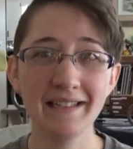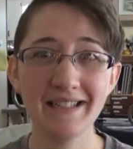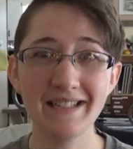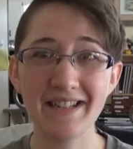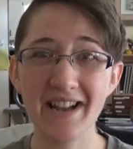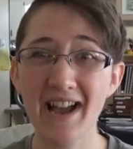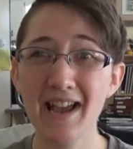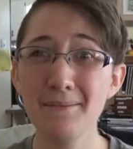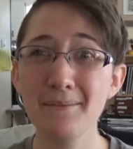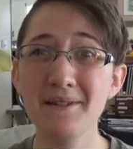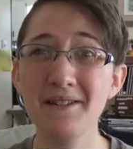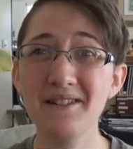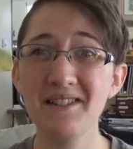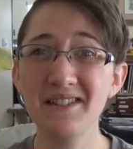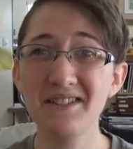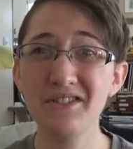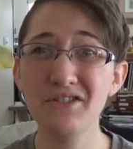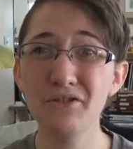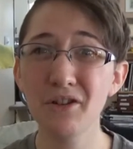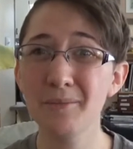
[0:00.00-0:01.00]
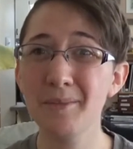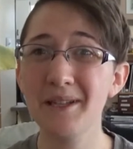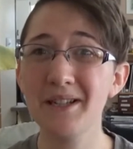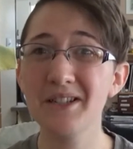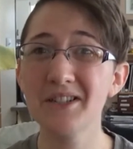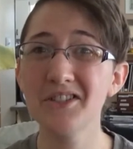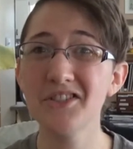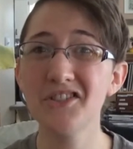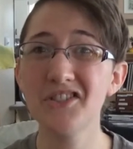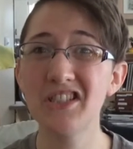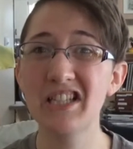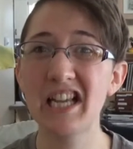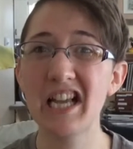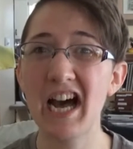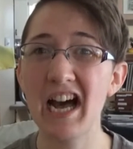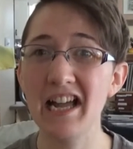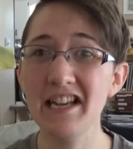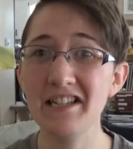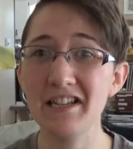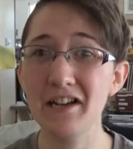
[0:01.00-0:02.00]
Diamond Distributors'
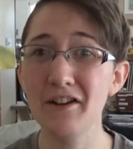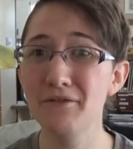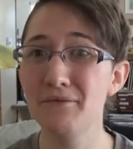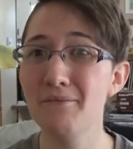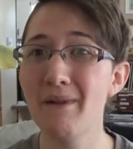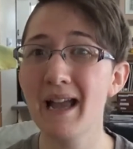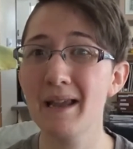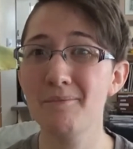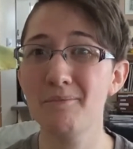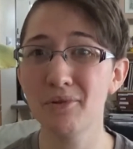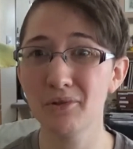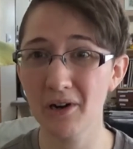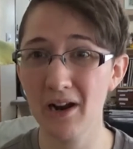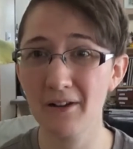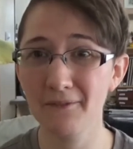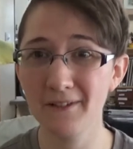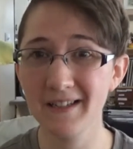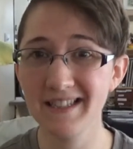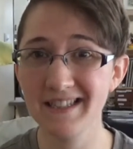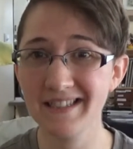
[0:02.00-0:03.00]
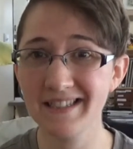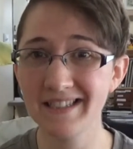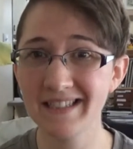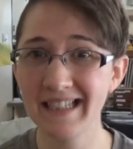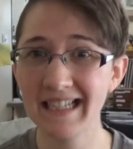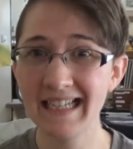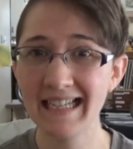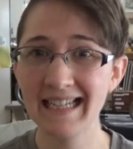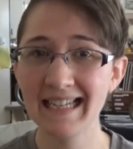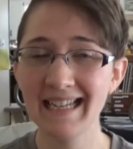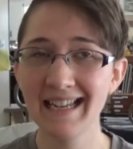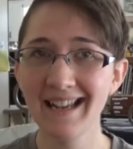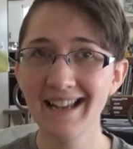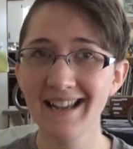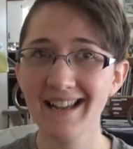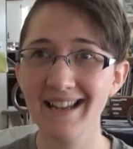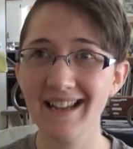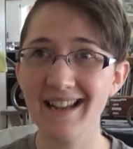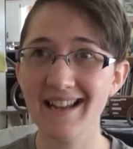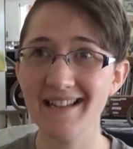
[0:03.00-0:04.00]
cut of my profits
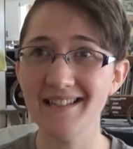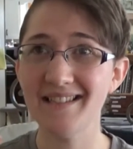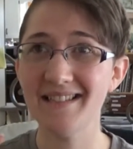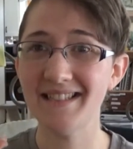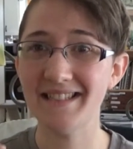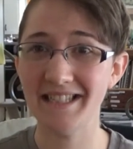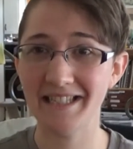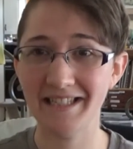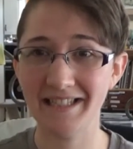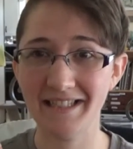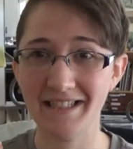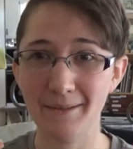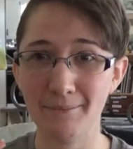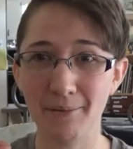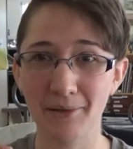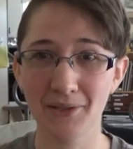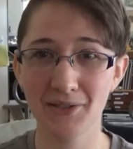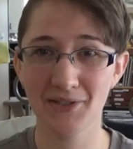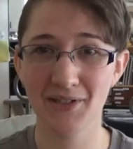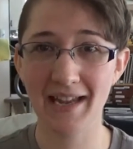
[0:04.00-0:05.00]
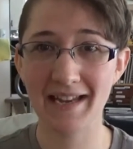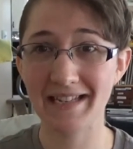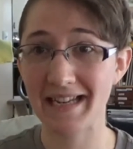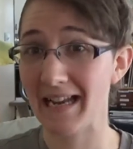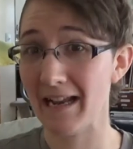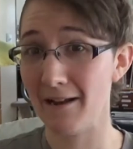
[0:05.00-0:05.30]
is 60%,